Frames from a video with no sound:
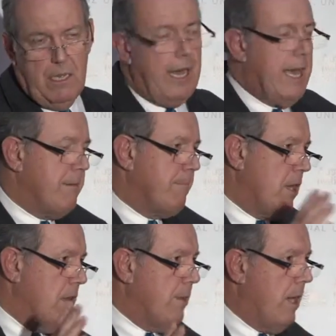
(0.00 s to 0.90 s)
I had a
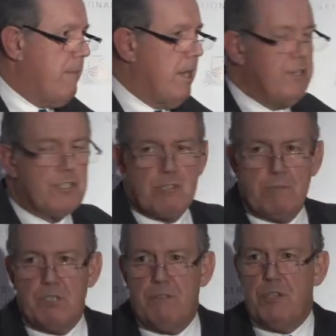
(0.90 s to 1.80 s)
blow-by-blow
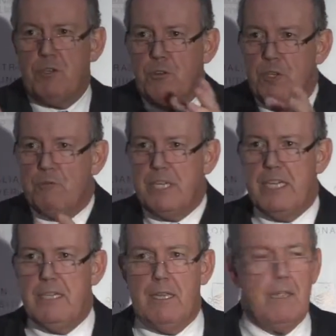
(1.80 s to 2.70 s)
description of the oil rig
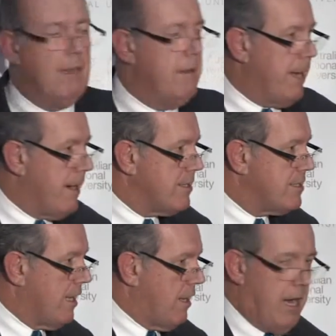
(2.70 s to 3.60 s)
in the
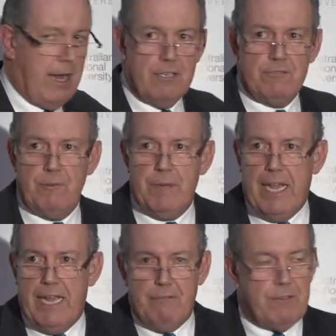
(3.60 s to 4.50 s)
Paracel Islands from the
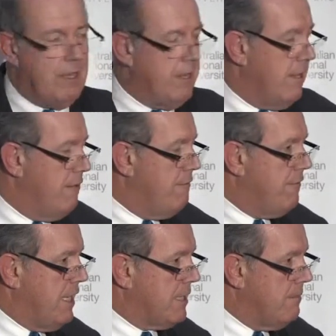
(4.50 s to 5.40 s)
head of the
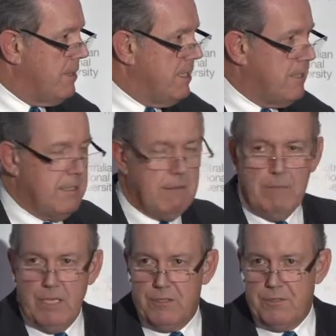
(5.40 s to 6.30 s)
Vietnamese
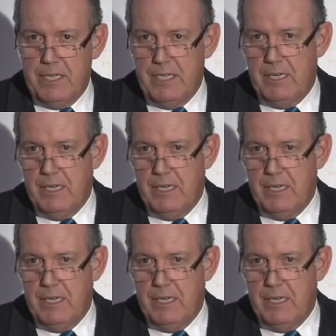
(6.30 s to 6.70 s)
military.